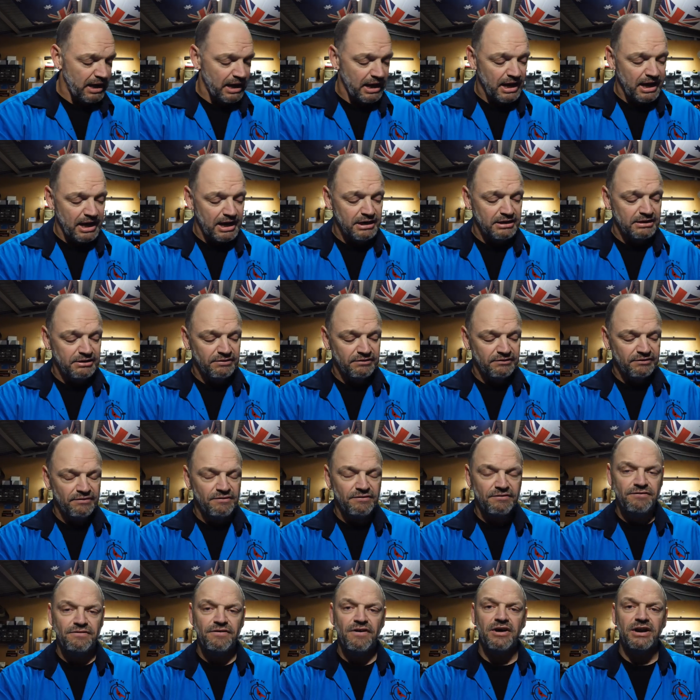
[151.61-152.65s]
And
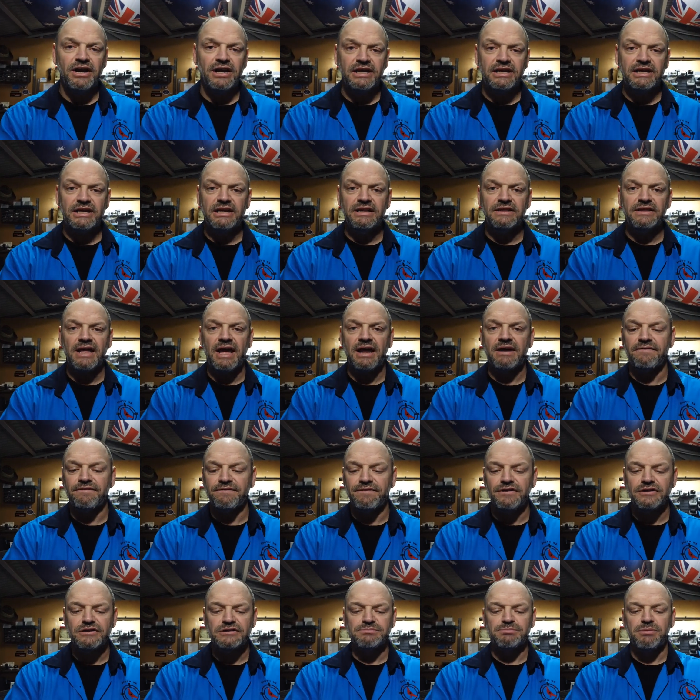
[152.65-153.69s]
finally, in that
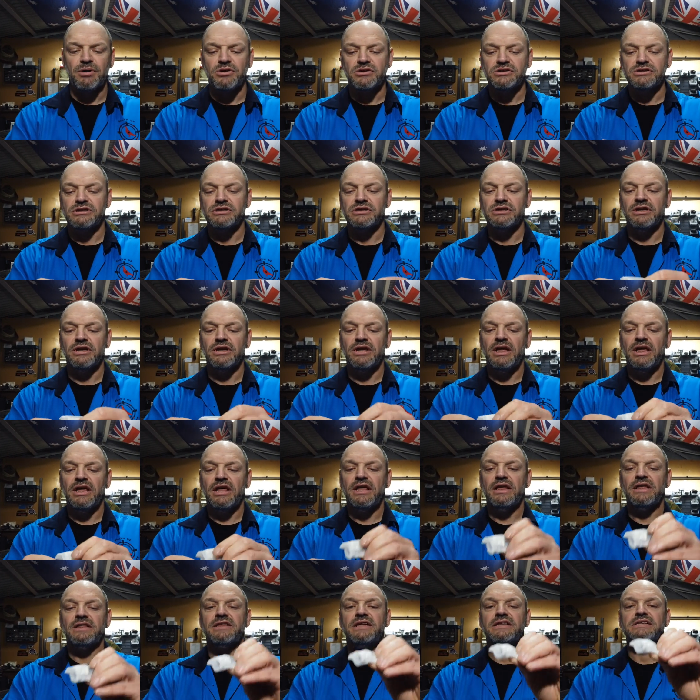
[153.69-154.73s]
first box,
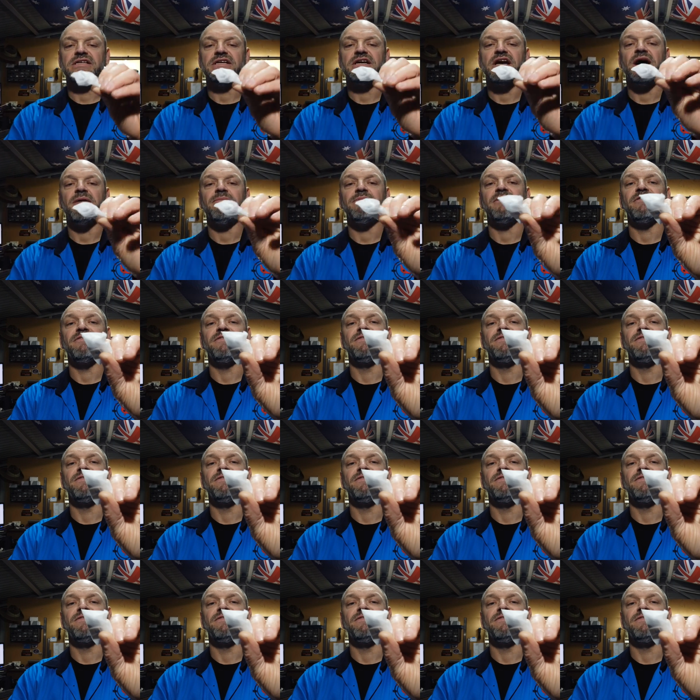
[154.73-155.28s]
there's a couple